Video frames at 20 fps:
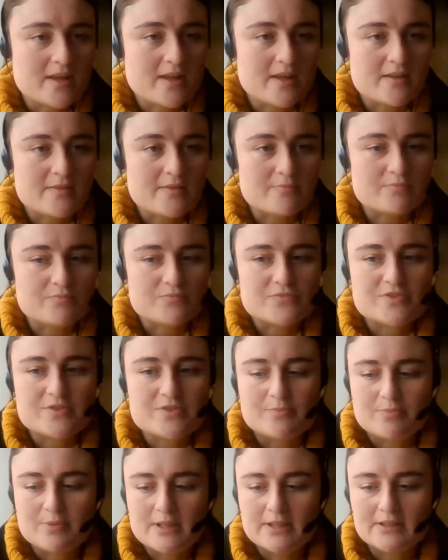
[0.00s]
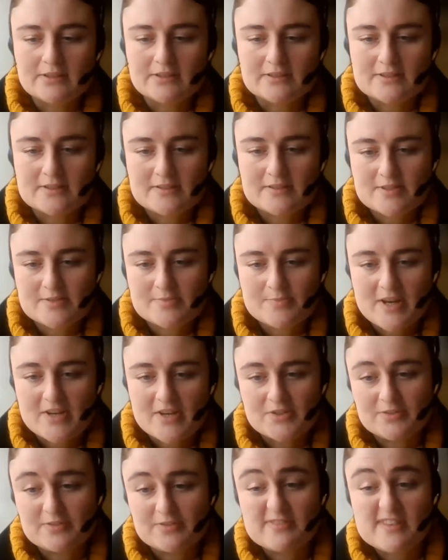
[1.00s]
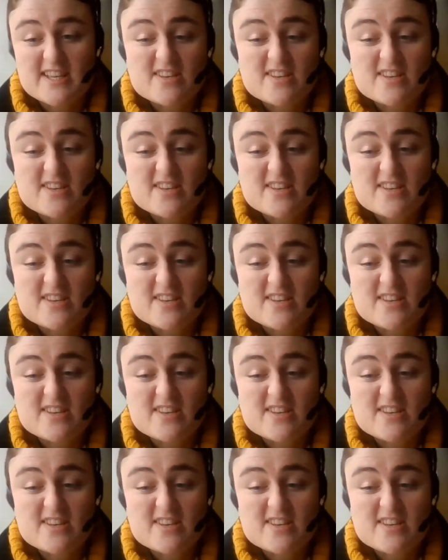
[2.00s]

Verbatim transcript: um, to build special